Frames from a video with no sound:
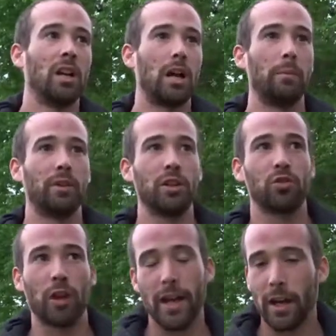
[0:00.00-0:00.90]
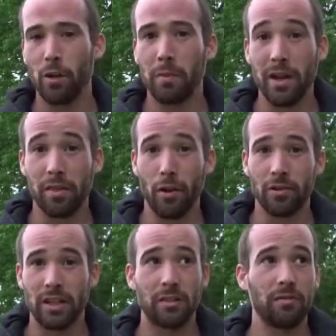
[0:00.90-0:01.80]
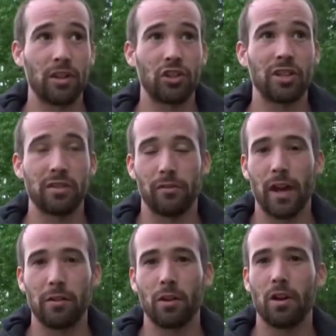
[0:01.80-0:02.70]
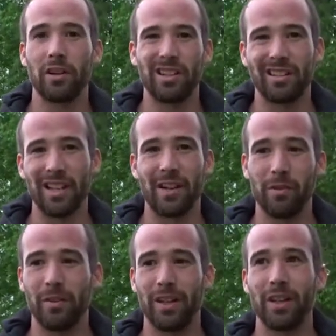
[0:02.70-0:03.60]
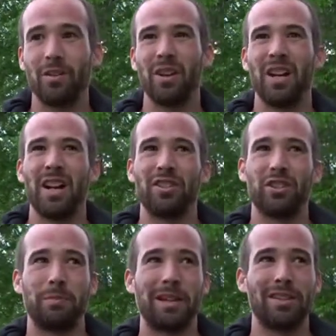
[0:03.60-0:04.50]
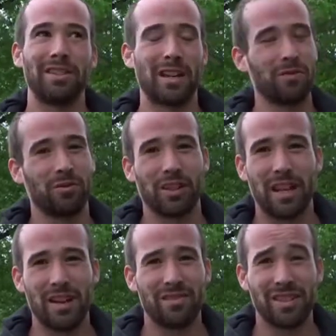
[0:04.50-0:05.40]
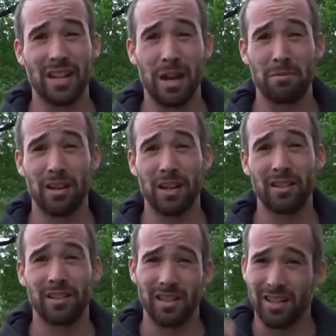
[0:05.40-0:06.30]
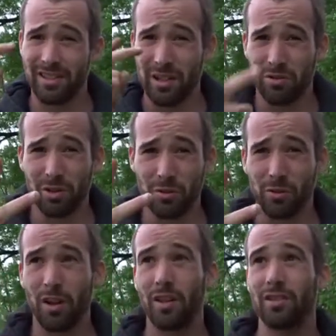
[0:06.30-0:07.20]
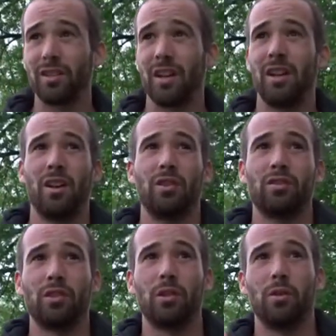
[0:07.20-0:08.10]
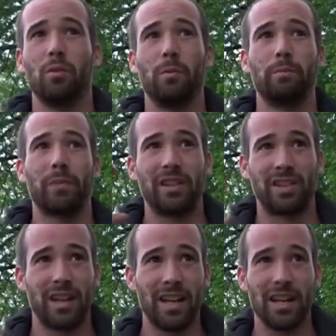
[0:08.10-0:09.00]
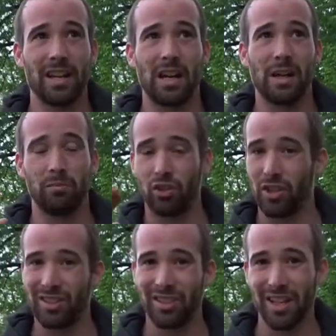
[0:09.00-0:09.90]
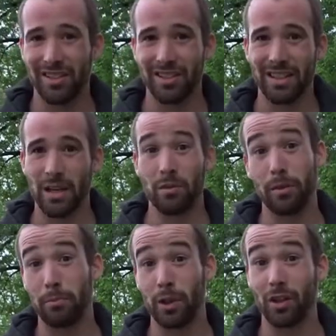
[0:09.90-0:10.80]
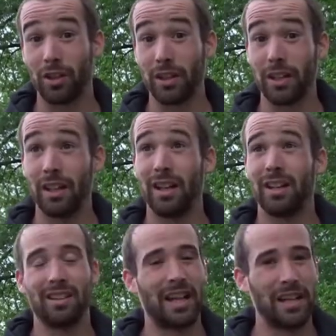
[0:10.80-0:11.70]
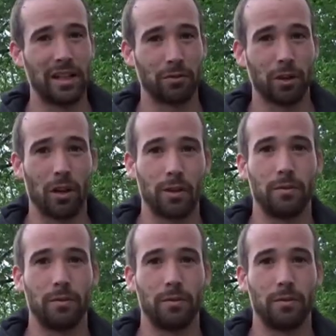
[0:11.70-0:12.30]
I'm gonna try out my thirteen Fishing Defy rod in a later video, just because I don't really have the time today to test out two rods. So today, I'm just testing out the Berkley Lightning Rod.